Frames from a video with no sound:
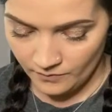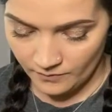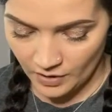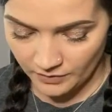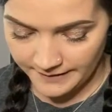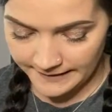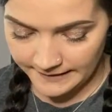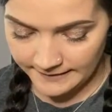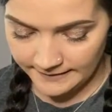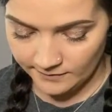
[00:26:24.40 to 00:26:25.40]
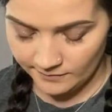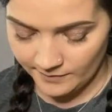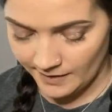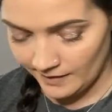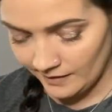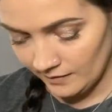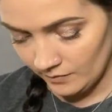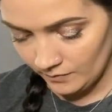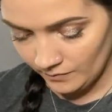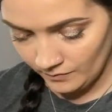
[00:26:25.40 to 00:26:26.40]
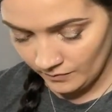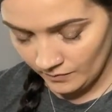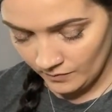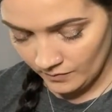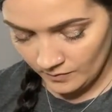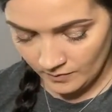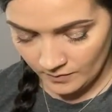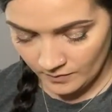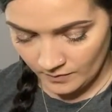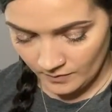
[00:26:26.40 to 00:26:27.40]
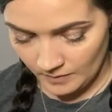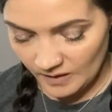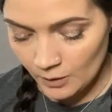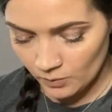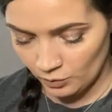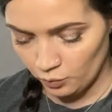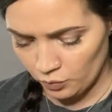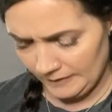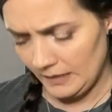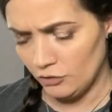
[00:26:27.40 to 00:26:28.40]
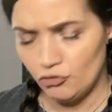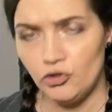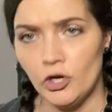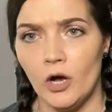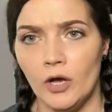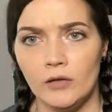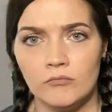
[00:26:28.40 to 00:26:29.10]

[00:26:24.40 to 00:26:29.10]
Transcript: post-its. Post-its. Yeah. It was worth a shot. I need